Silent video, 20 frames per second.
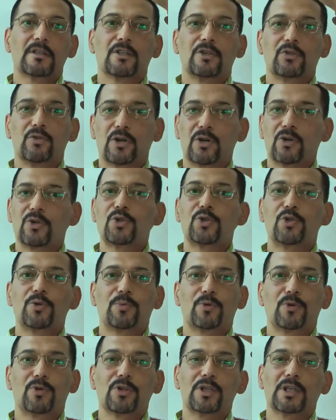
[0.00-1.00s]
you are
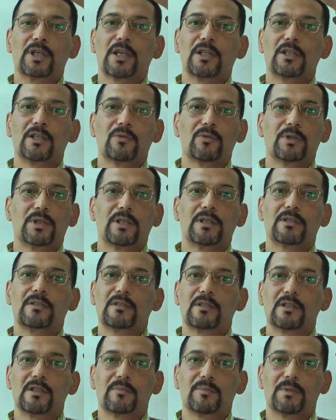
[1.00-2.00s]
osteoporotic and you will take
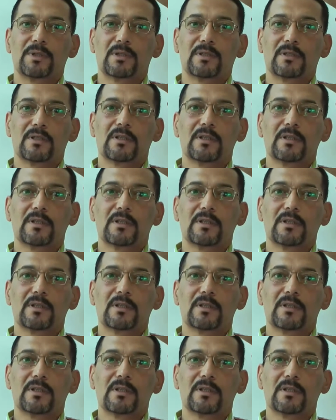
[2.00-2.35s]
treatment.